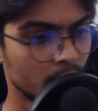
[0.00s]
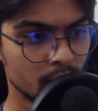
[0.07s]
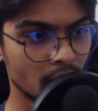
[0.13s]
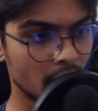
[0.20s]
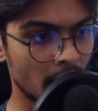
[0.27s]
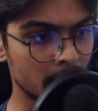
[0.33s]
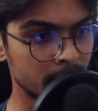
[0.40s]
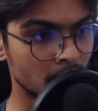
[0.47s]

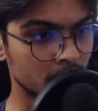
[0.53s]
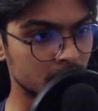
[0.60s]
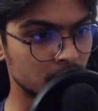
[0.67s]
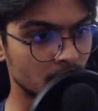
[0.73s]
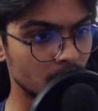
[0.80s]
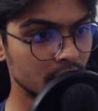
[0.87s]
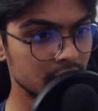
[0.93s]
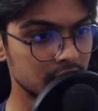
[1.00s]
I'm not
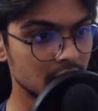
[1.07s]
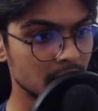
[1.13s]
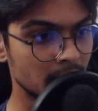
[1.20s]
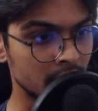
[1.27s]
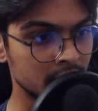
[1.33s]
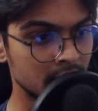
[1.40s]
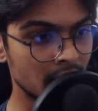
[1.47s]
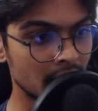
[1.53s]
sure. We'll see
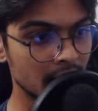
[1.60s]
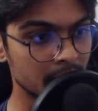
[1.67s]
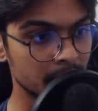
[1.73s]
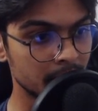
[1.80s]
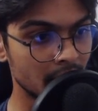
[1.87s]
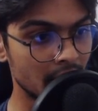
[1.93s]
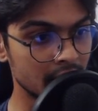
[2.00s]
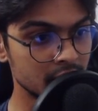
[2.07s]
about that.
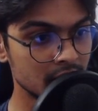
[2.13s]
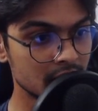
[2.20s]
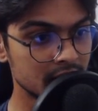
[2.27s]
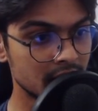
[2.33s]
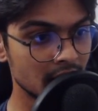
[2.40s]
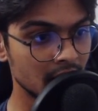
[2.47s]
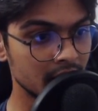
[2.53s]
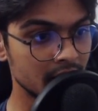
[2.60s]
But as you can
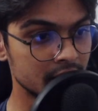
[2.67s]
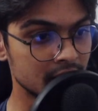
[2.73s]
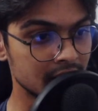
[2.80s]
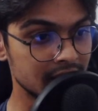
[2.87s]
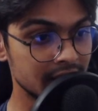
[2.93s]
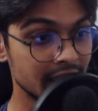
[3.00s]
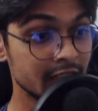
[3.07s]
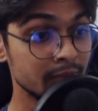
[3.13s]
tell, there's a
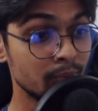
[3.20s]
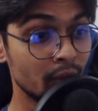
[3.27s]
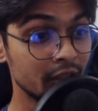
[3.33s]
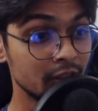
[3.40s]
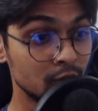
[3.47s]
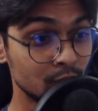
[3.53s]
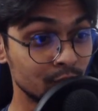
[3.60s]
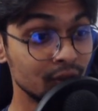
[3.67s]

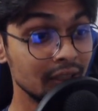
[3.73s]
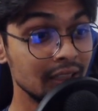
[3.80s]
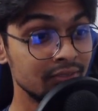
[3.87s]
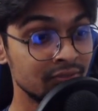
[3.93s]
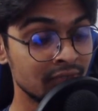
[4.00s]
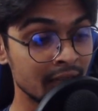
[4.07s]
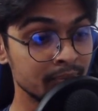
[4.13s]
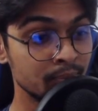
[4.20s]
6.3,
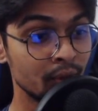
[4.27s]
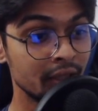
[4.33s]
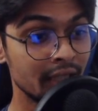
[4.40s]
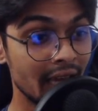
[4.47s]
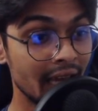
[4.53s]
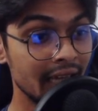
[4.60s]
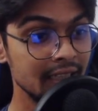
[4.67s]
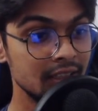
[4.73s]
5.8
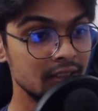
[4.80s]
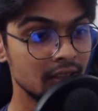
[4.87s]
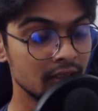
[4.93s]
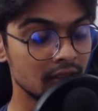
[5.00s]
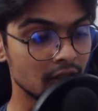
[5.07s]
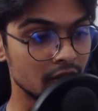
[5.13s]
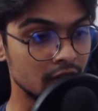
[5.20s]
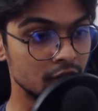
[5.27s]

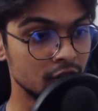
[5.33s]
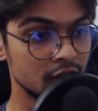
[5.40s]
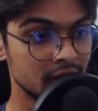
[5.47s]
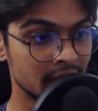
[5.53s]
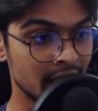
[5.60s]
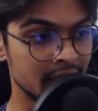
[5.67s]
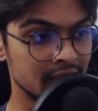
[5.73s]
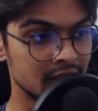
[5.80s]
gigahertz
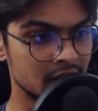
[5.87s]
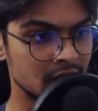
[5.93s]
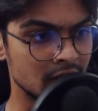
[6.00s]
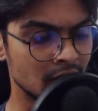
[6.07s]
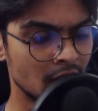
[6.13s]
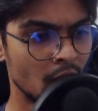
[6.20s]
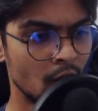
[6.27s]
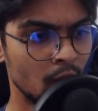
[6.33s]
settings
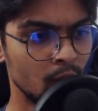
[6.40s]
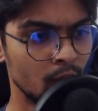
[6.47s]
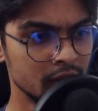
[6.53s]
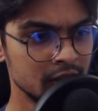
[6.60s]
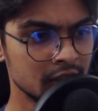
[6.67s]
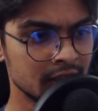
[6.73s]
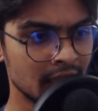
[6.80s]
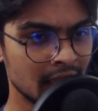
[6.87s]
here,
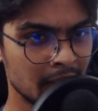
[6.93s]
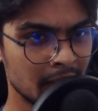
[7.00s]
which is kind of